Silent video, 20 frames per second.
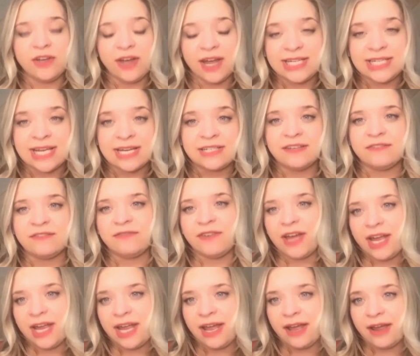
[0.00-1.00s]

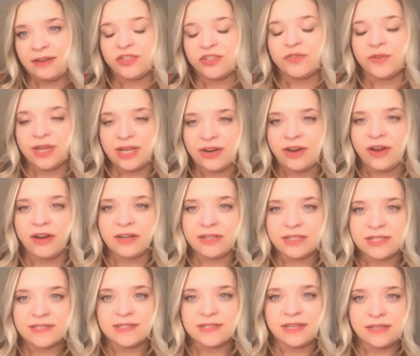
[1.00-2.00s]
identify and treat heart
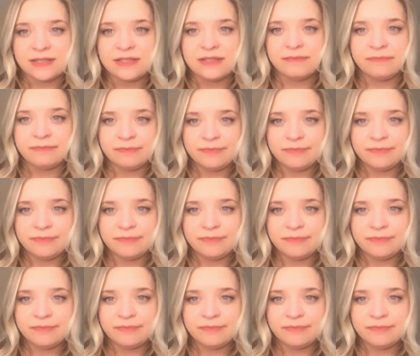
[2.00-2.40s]
disease.